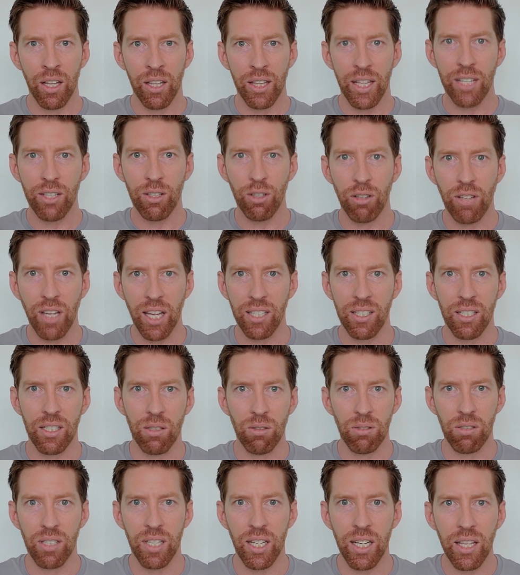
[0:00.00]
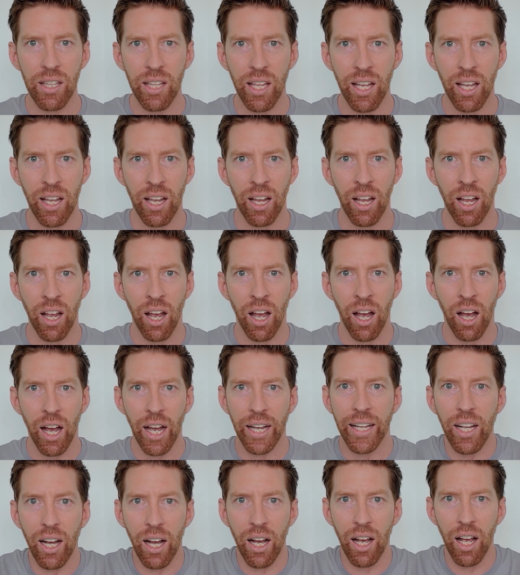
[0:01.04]
That suitcase is still sitting there.
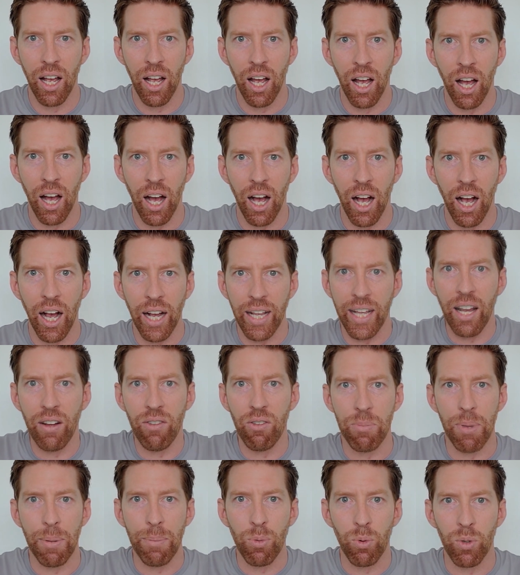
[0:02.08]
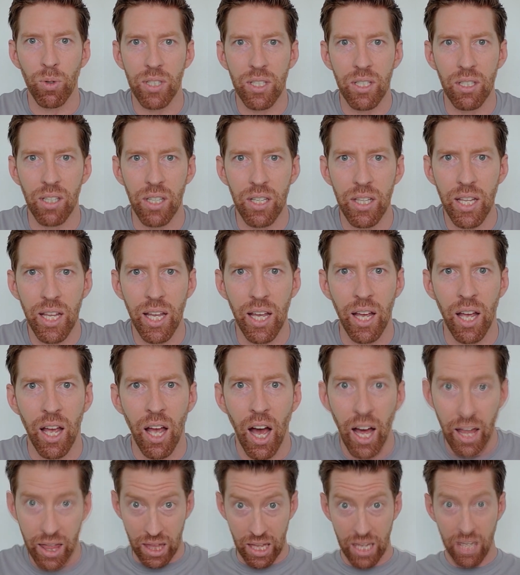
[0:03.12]
I can't remember what's still in there.
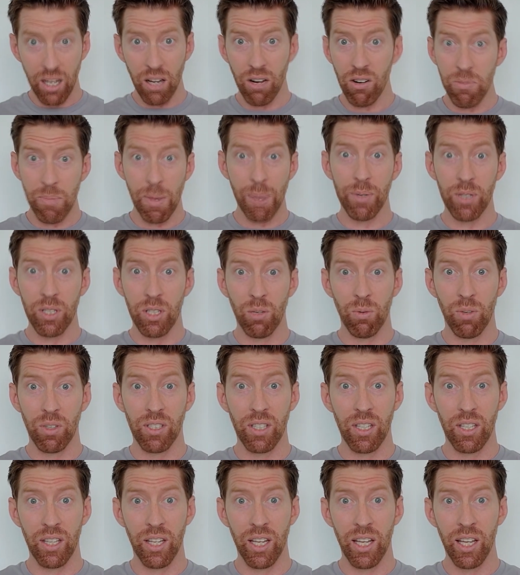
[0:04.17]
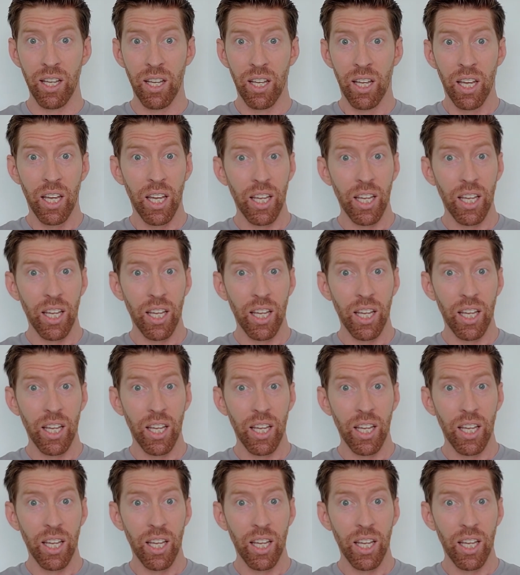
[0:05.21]
I think I remember still what's in there.